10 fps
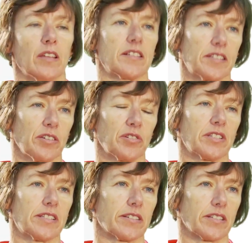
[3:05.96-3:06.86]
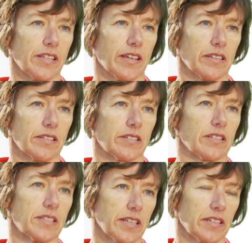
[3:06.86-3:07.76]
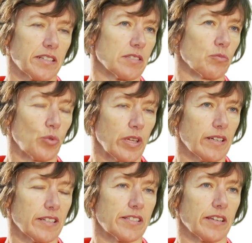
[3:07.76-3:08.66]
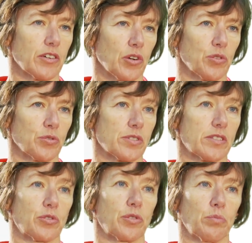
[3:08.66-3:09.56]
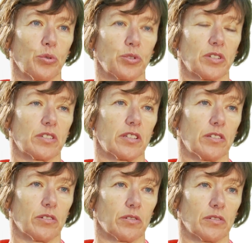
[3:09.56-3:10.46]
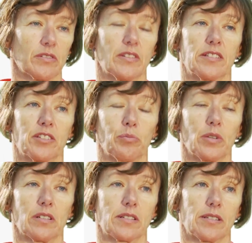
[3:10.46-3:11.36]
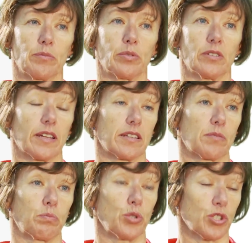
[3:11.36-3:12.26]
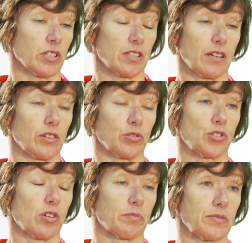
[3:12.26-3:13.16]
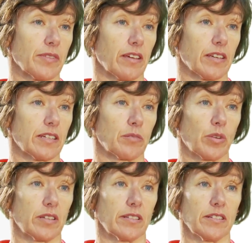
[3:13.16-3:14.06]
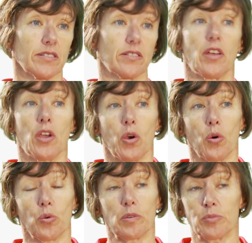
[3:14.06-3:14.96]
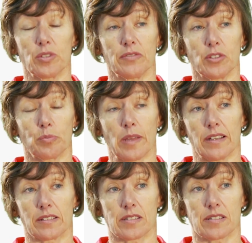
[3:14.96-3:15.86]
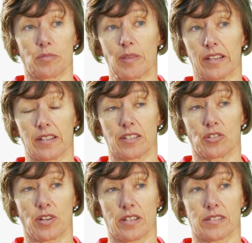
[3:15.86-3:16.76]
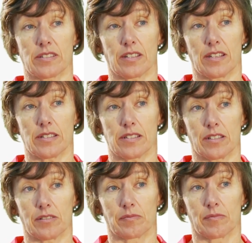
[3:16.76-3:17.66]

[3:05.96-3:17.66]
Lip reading: The secret to success is setting some realistic goals that are important to you. This can be as simple as pushing to the local shops without getting breathless, or improving your balance to make getting dressed easier.